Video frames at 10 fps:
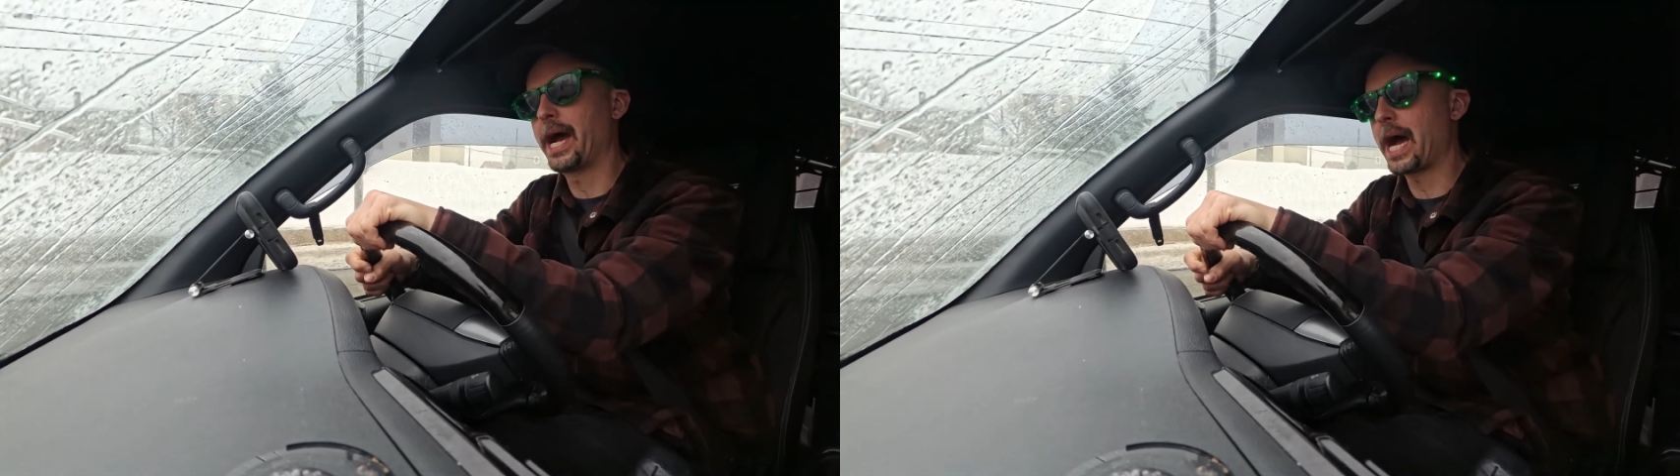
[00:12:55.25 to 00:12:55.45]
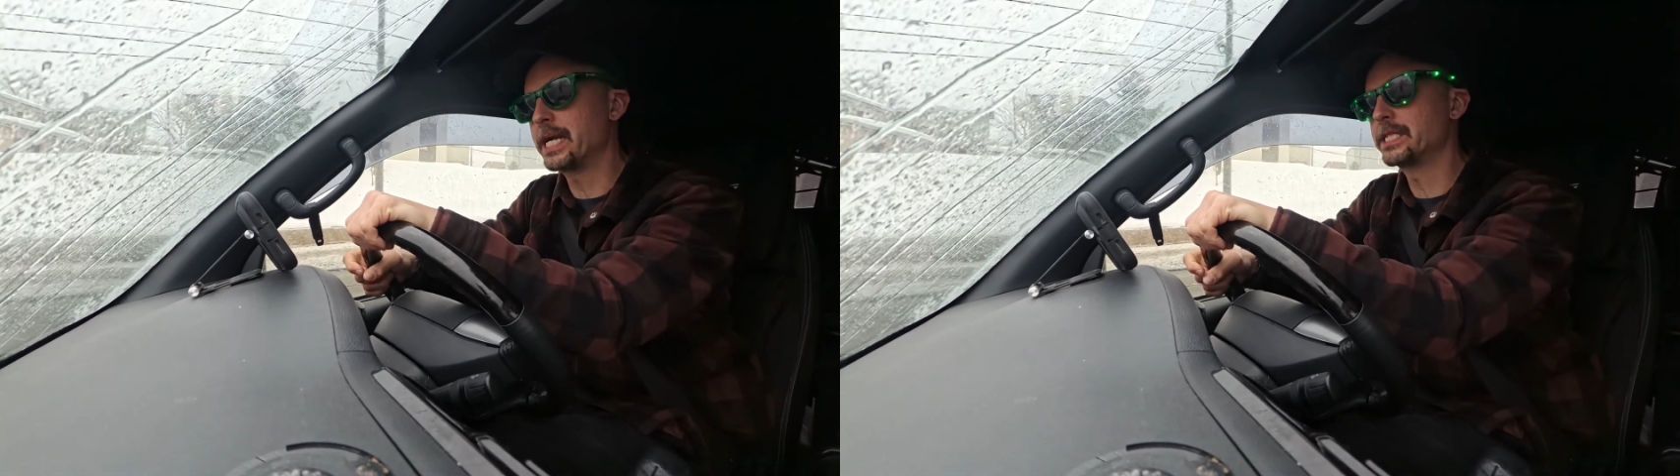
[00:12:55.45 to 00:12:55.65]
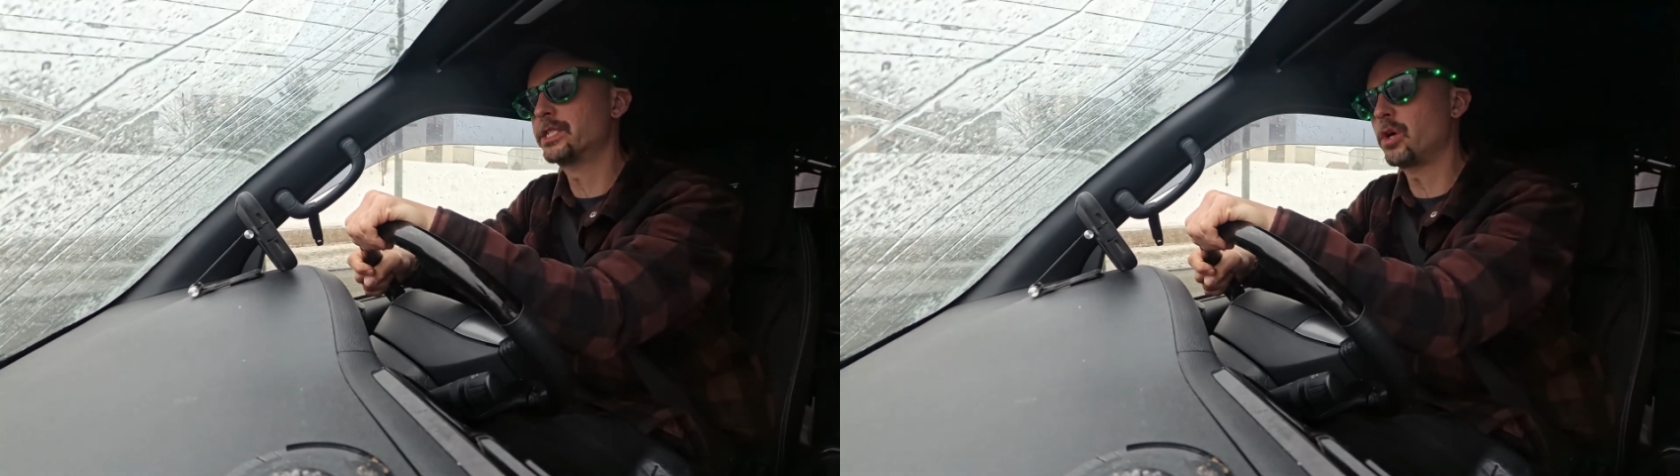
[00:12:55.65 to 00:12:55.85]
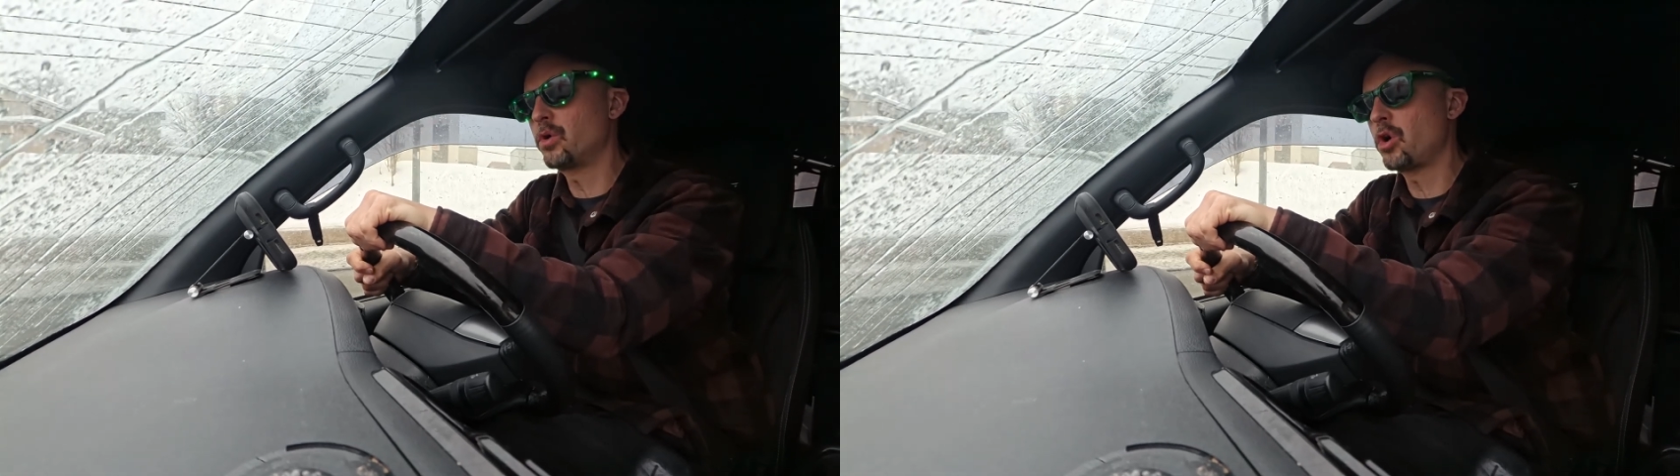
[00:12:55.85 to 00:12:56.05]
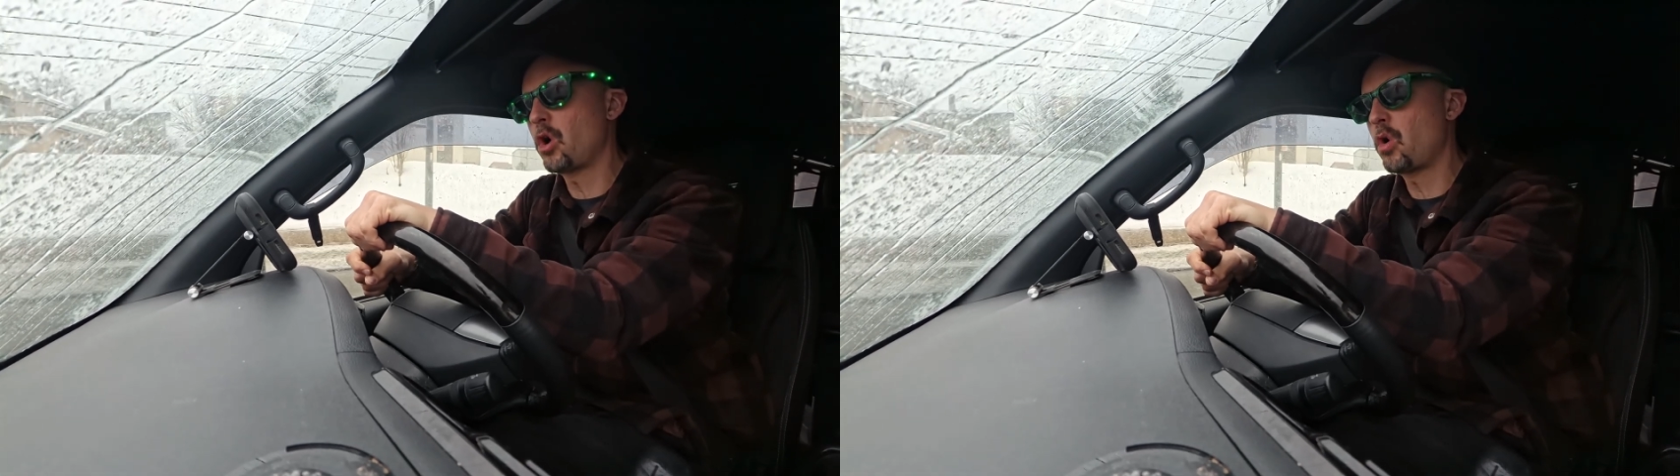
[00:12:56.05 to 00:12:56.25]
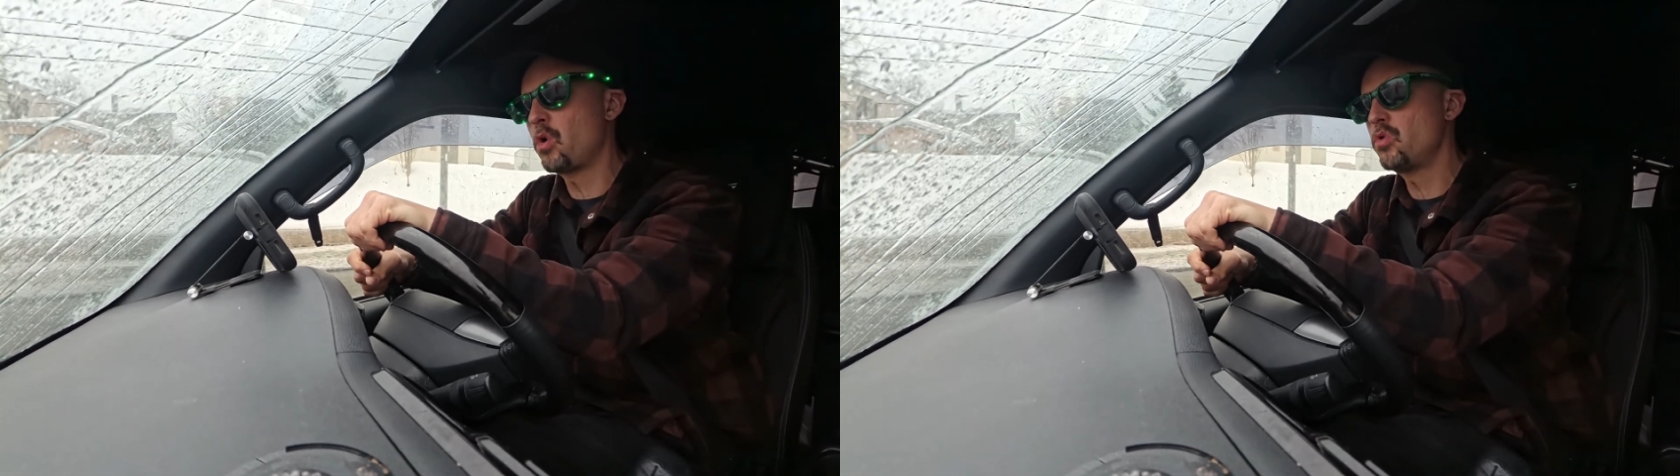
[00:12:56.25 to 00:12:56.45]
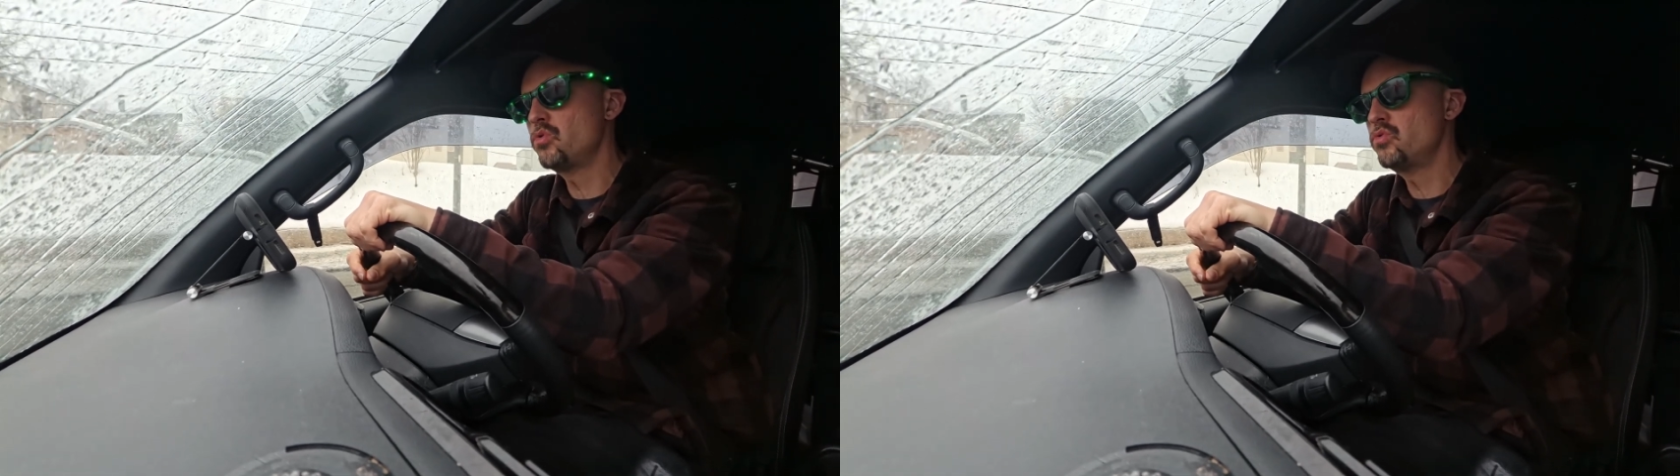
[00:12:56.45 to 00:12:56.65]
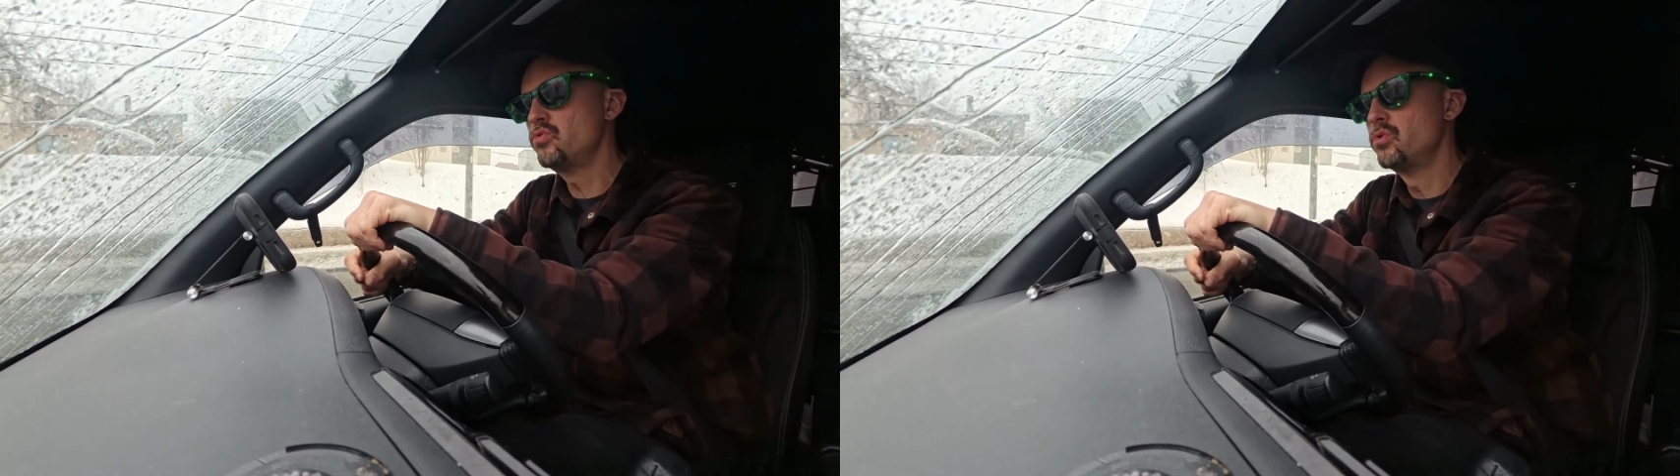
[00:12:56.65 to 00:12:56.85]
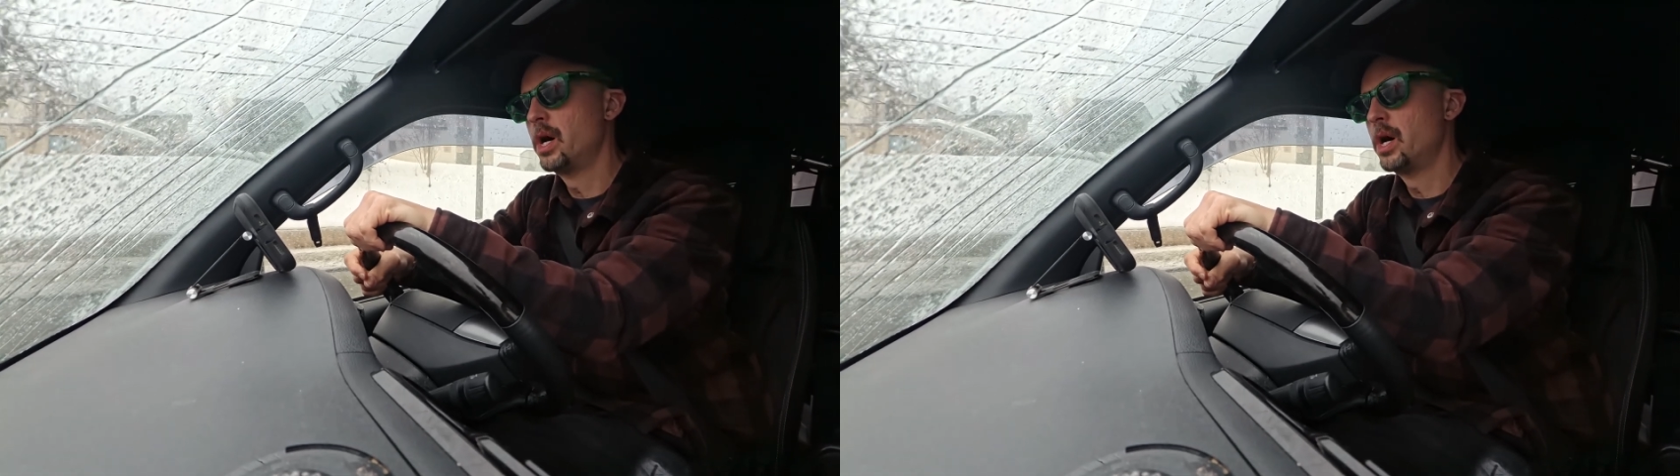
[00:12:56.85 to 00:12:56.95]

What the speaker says: Hanazono,